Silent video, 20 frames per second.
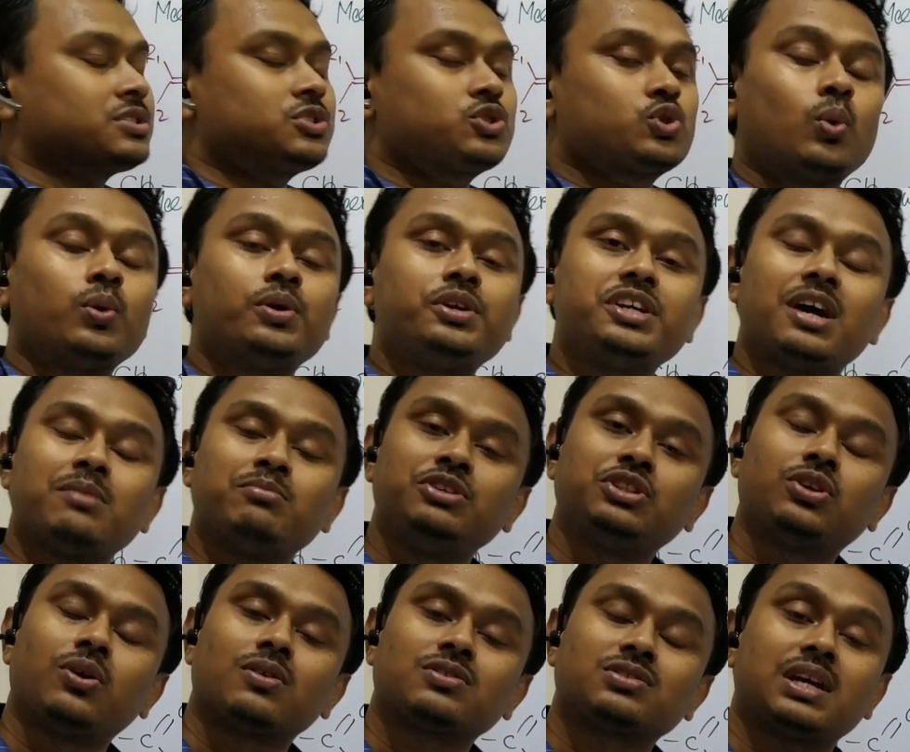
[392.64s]
sodium
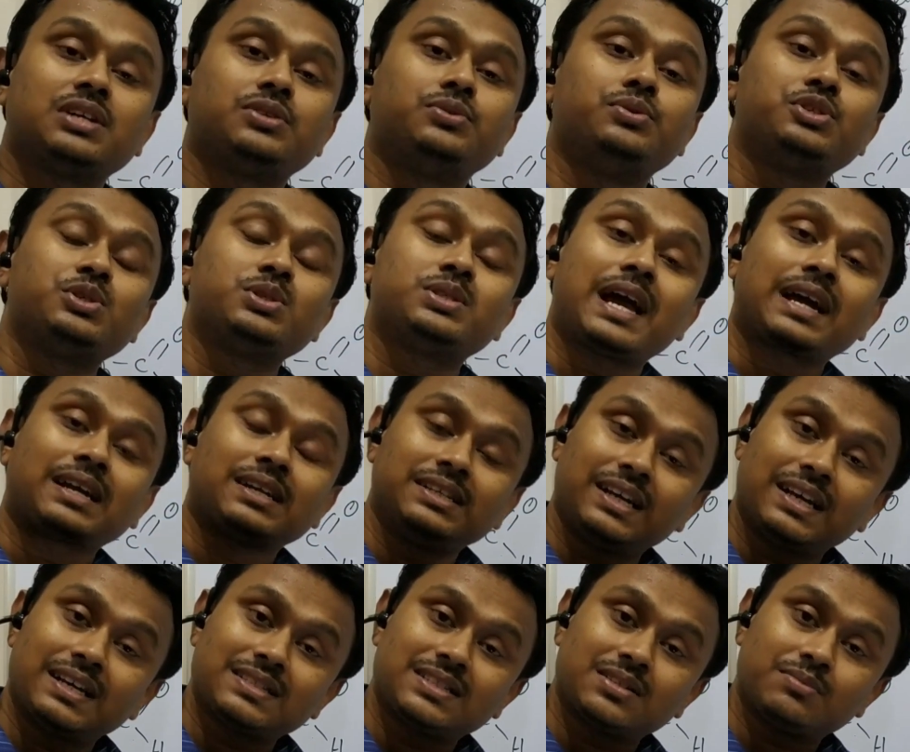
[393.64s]
ethoxide, which is acting
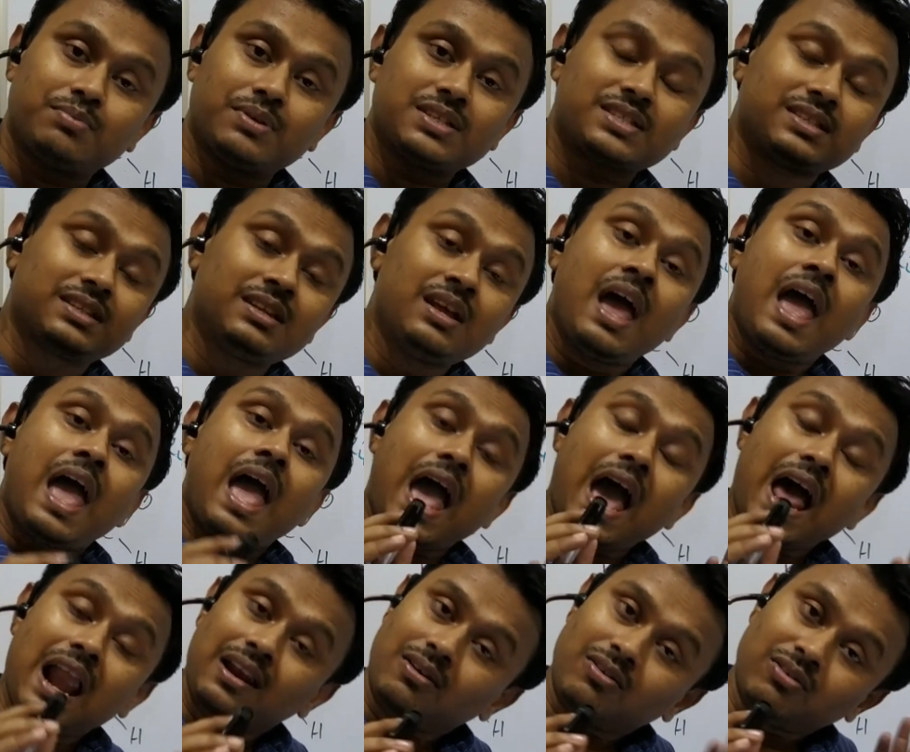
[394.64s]
as a base, and
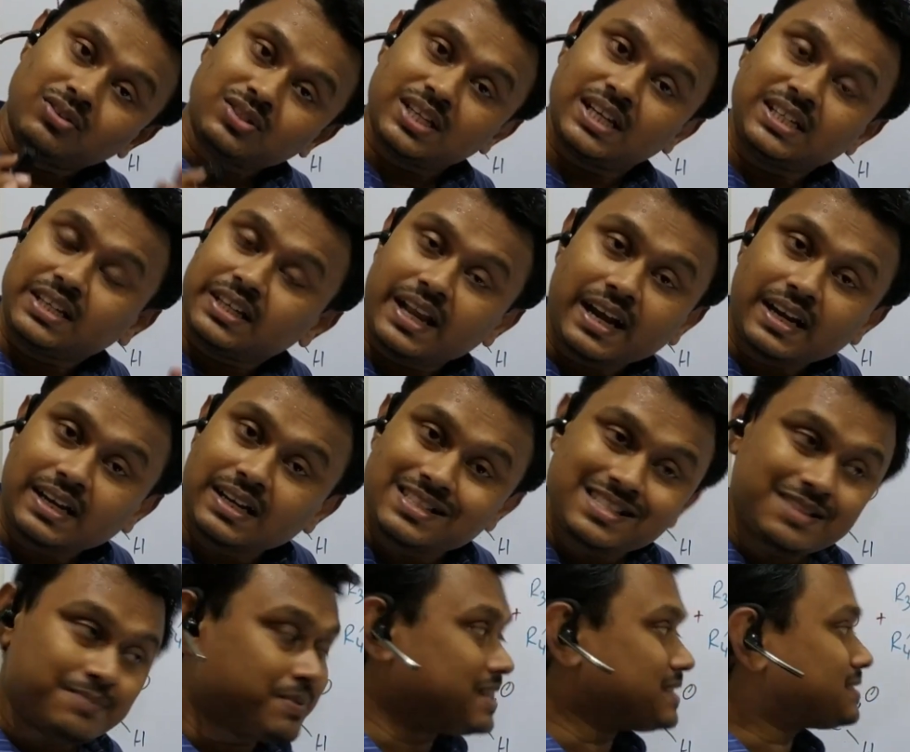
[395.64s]
alkoxide can act as
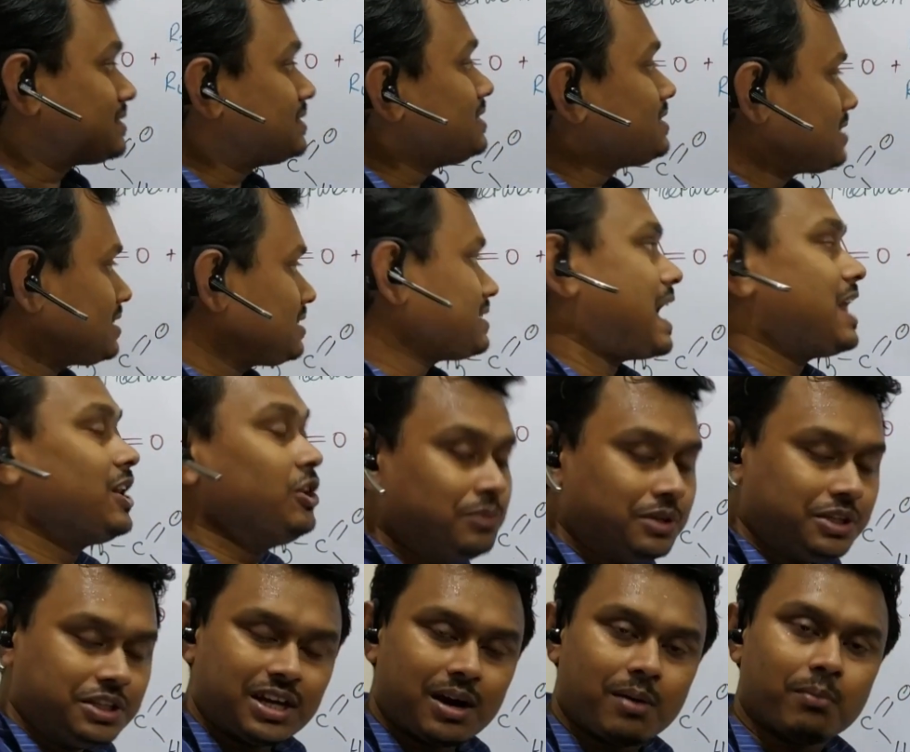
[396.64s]
a base. This is
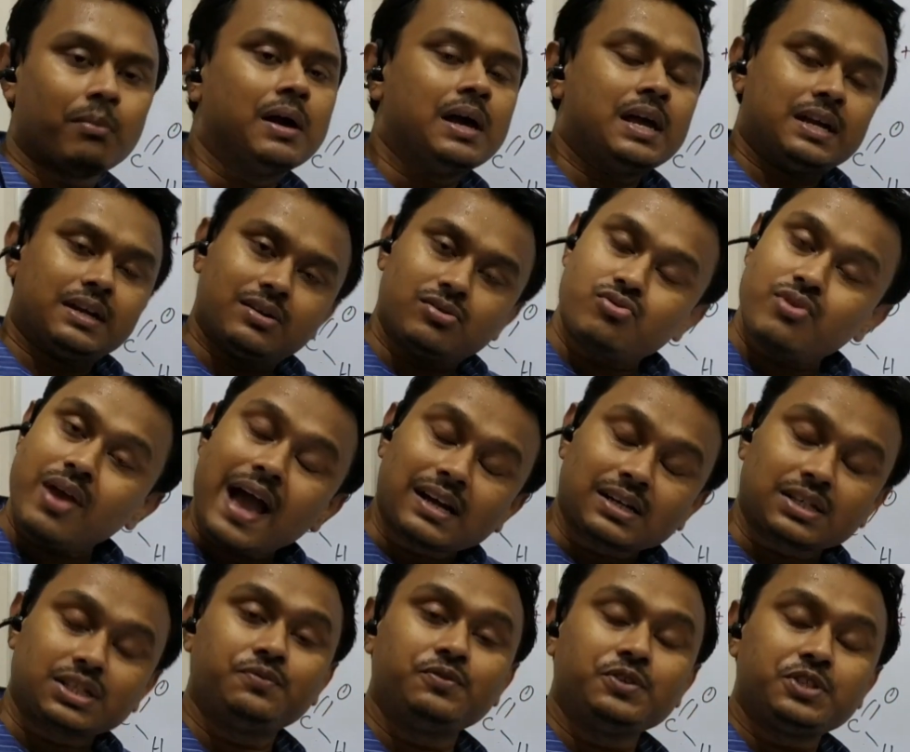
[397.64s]
aluminium.
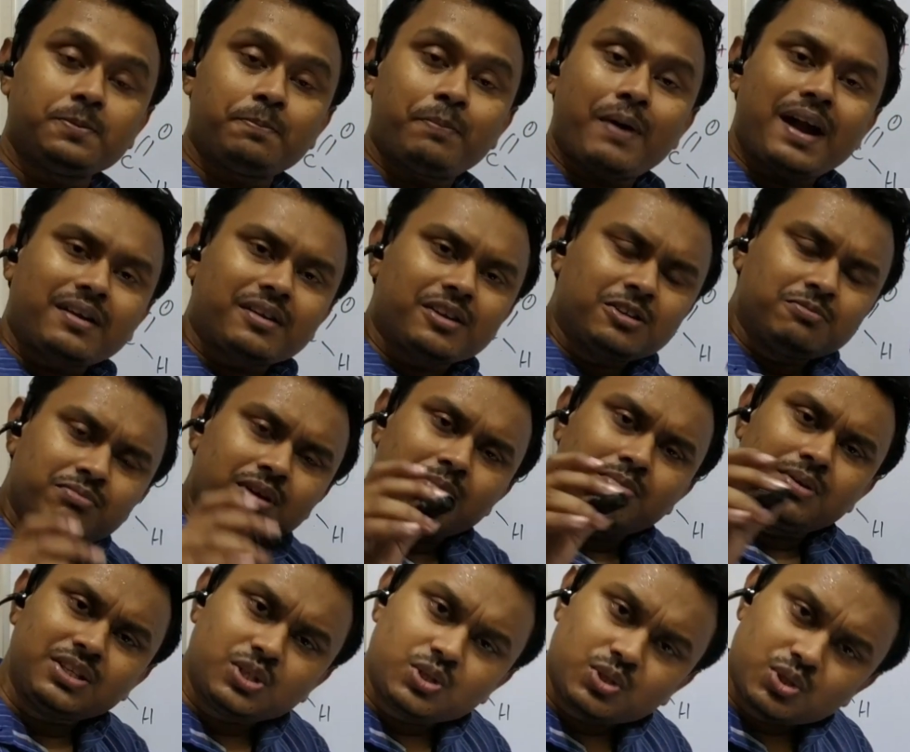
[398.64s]
Reactivity pattern may
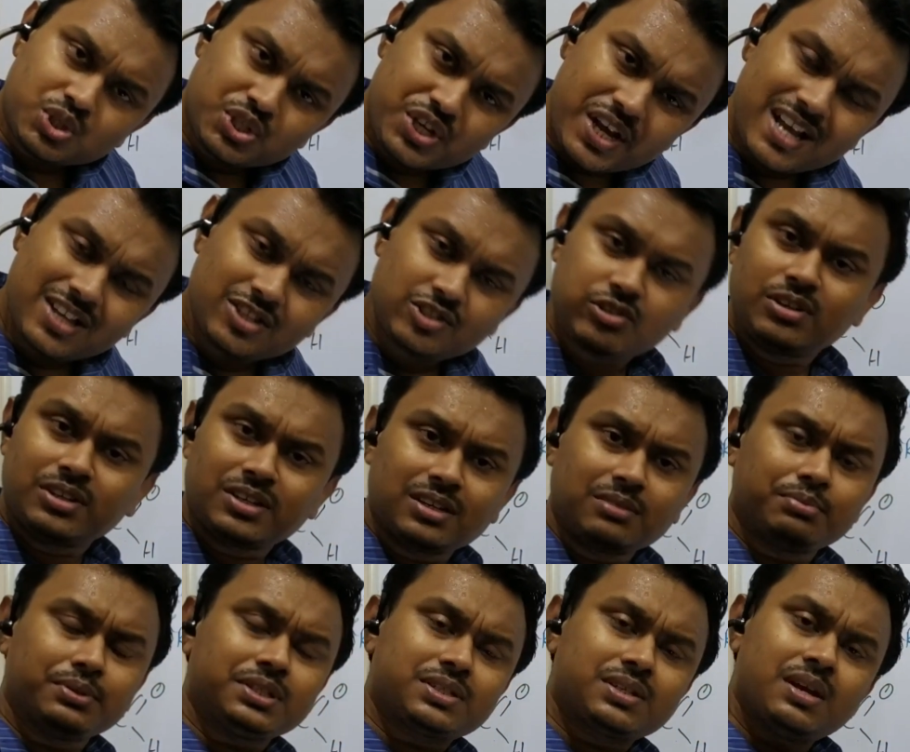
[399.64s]
be changed little
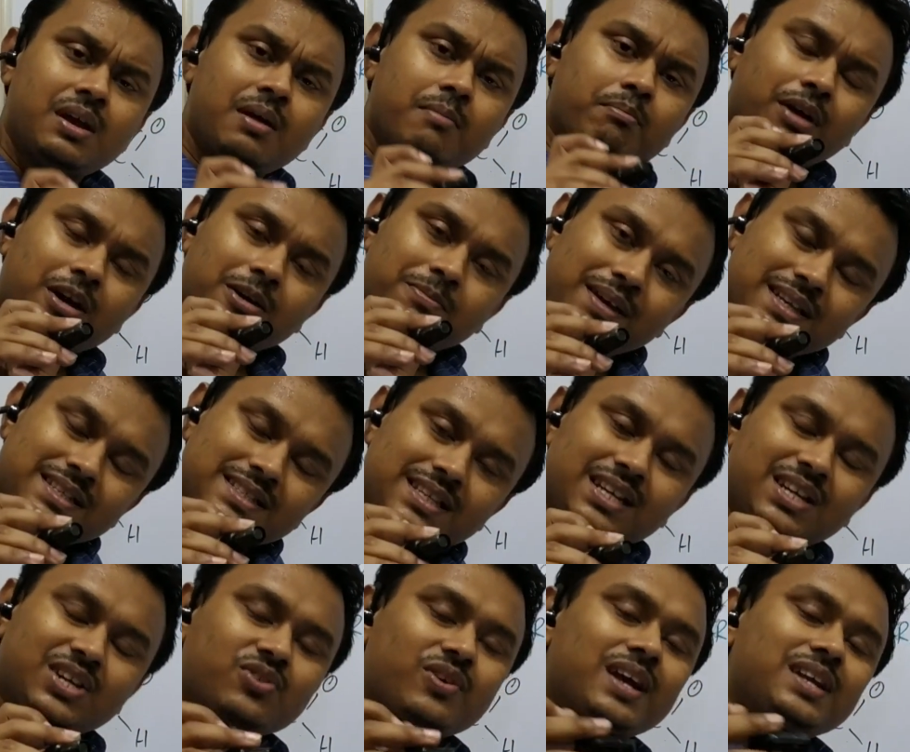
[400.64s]
bit, but
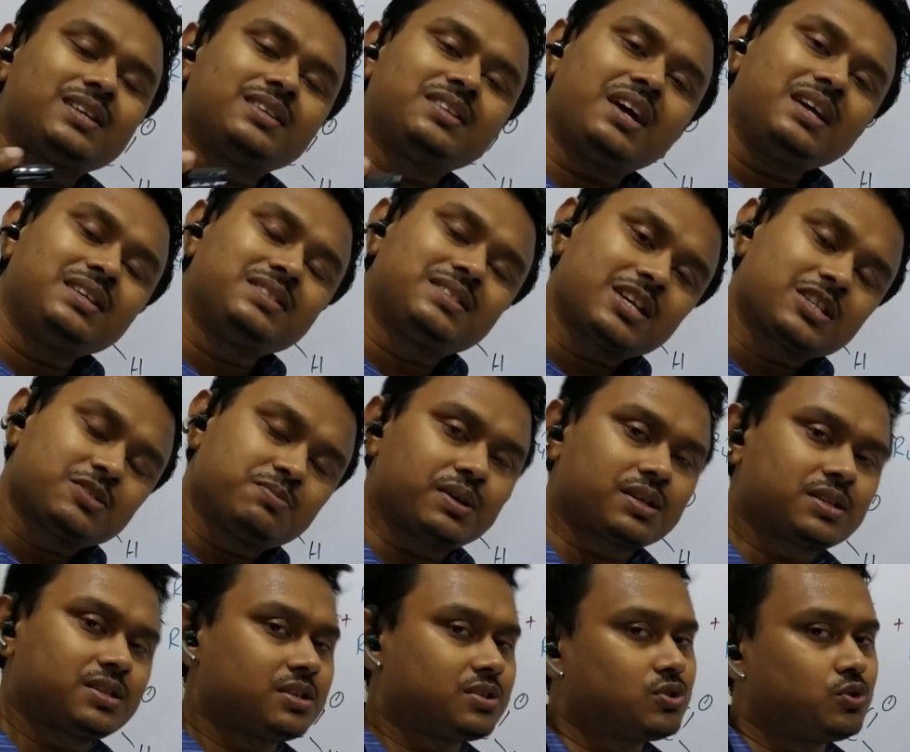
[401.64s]
basic criteria is
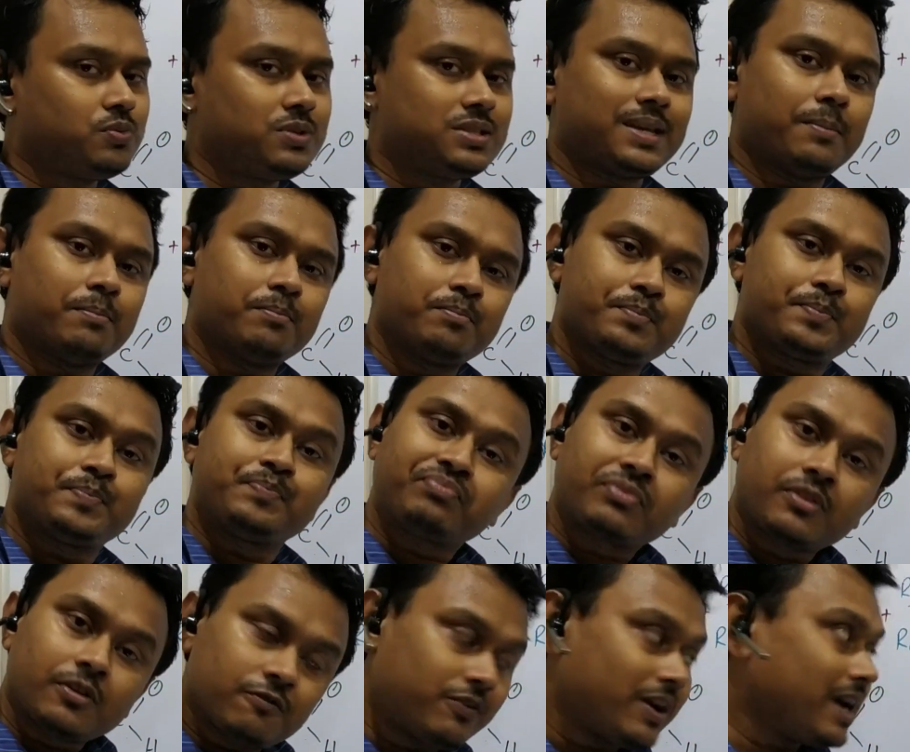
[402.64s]
expected to be same.
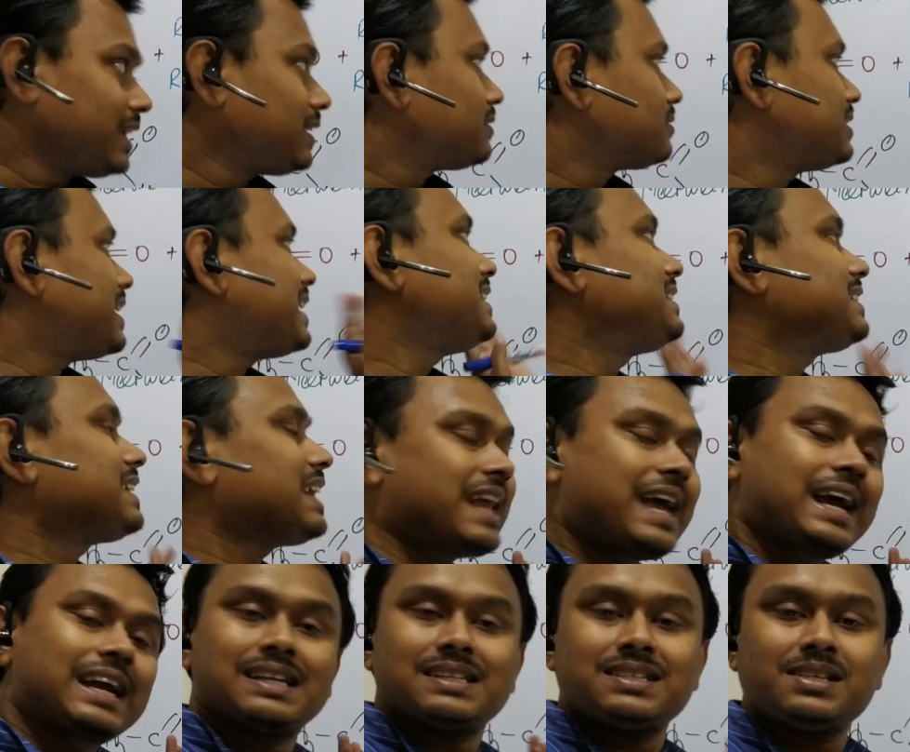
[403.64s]
Fine, that it can
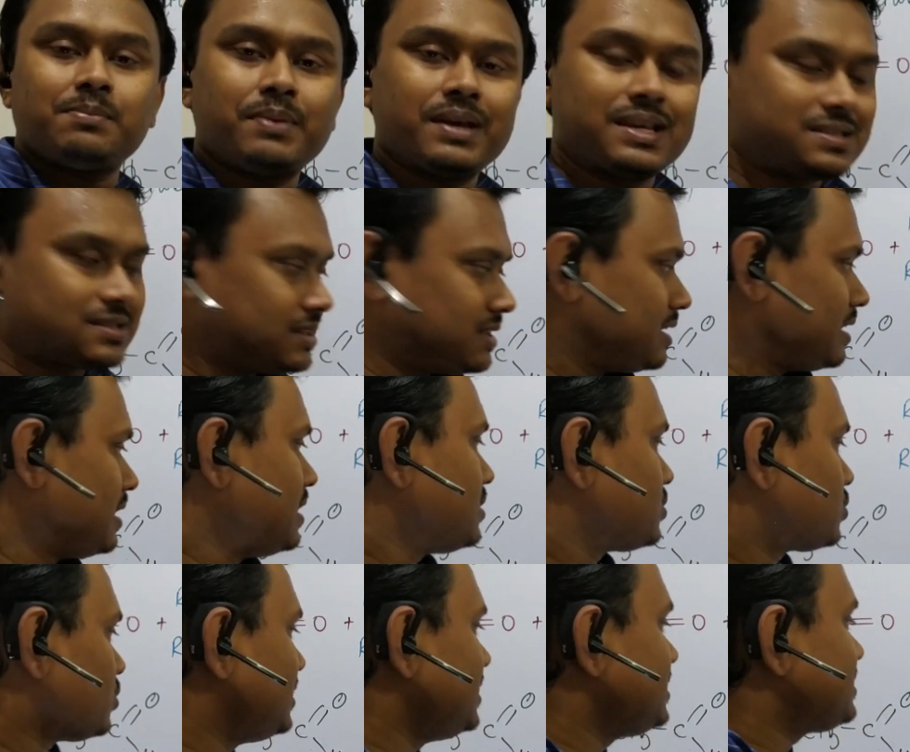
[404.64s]
act as a base. So